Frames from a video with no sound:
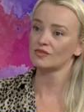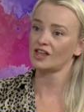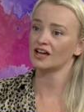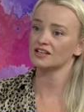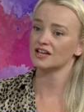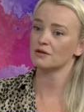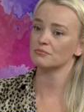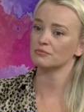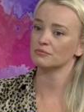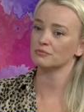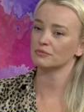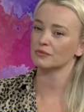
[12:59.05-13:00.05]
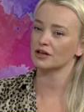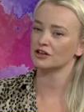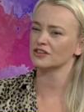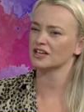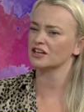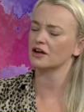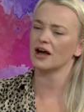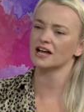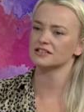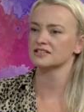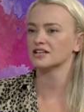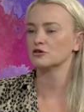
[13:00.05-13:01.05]
I
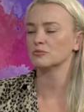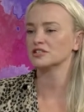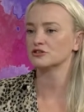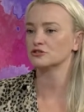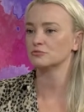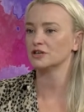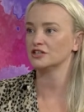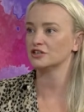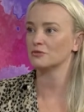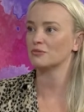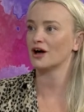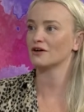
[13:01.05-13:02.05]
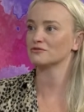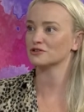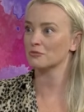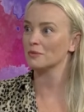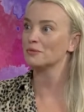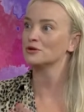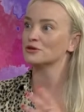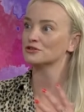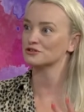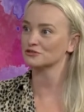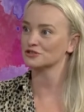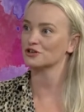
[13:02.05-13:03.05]
hadn't set up my social media, but I was on my
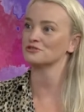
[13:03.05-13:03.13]
personal social